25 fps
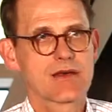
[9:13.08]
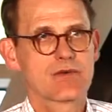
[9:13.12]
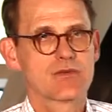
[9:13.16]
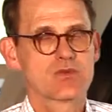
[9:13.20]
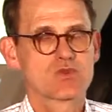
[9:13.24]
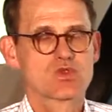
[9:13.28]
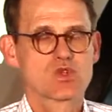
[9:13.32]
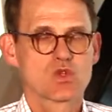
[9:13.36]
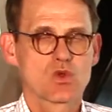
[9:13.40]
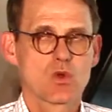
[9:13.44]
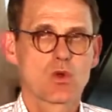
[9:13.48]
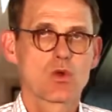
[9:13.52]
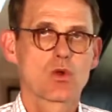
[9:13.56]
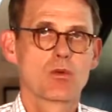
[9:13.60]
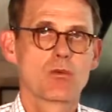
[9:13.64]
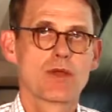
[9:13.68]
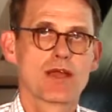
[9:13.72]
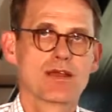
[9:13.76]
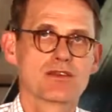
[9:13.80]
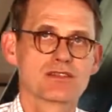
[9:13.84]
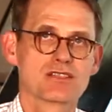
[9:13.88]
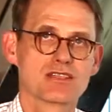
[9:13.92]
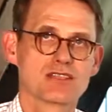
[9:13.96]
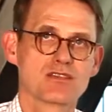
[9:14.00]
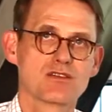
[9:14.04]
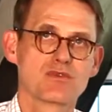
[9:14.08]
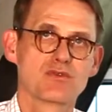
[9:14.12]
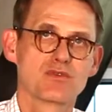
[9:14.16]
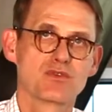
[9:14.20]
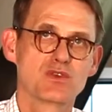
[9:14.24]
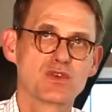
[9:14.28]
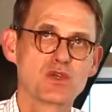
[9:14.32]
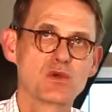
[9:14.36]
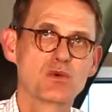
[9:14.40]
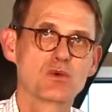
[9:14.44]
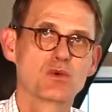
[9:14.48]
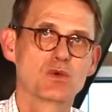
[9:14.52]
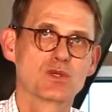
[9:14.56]
Stockholm has the
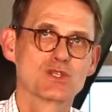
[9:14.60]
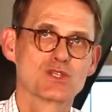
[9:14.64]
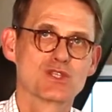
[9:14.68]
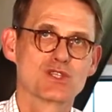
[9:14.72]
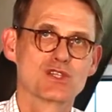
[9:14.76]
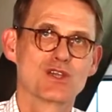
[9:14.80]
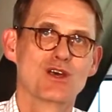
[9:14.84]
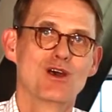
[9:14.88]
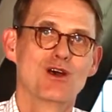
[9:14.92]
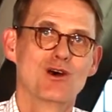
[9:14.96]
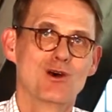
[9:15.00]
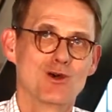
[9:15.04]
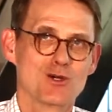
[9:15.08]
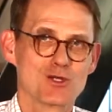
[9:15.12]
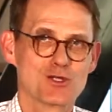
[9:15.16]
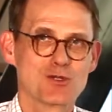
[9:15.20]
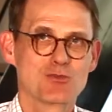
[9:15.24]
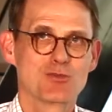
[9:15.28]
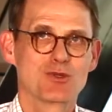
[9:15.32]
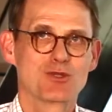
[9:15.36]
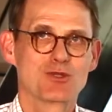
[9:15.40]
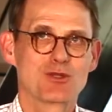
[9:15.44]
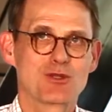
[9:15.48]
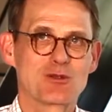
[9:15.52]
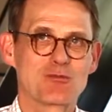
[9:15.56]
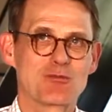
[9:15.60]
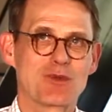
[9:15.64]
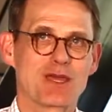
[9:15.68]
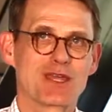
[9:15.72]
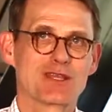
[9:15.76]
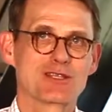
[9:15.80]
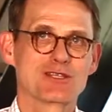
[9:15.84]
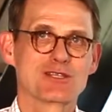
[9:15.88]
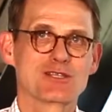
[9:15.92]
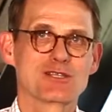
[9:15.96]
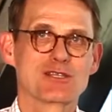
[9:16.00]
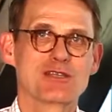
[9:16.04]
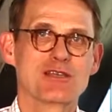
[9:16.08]
fewest hospital
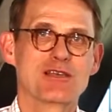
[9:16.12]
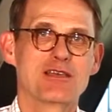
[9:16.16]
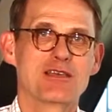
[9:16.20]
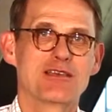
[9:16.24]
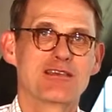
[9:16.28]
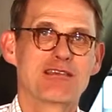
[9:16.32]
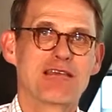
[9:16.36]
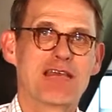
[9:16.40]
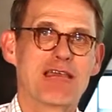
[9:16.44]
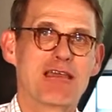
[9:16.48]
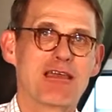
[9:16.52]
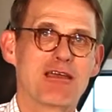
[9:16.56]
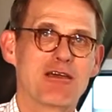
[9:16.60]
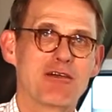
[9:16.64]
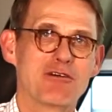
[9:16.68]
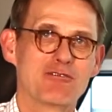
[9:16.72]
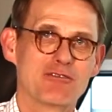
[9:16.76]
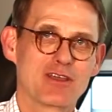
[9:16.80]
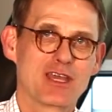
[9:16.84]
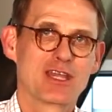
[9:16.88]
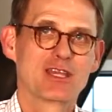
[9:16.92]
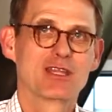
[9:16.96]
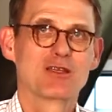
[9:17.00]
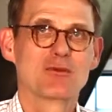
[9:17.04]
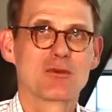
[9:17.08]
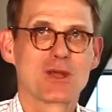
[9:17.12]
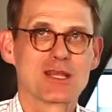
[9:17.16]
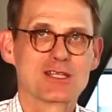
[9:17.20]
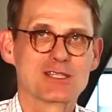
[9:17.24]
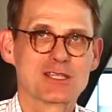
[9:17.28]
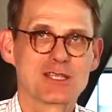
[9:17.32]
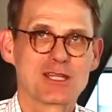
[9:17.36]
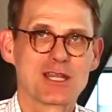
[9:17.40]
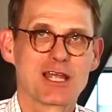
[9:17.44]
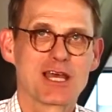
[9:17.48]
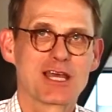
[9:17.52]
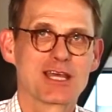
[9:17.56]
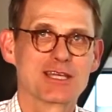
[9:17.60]
beds of any
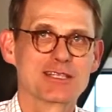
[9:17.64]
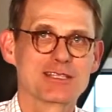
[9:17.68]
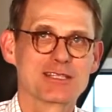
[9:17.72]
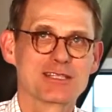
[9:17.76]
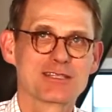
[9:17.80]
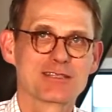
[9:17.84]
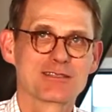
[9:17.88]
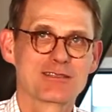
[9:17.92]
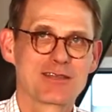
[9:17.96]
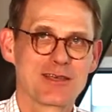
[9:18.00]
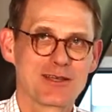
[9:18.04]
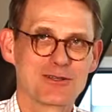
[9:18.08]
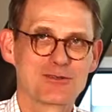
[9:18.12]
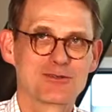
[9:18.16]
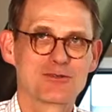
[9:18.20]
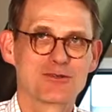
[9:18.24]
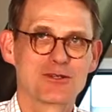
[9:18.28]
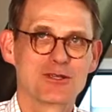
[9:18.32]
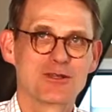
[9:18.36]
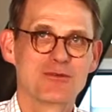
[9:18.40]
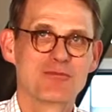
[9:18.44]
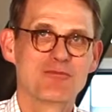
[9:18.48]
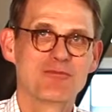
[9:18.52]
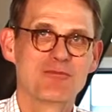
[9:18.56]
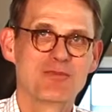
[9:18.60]
westernized country.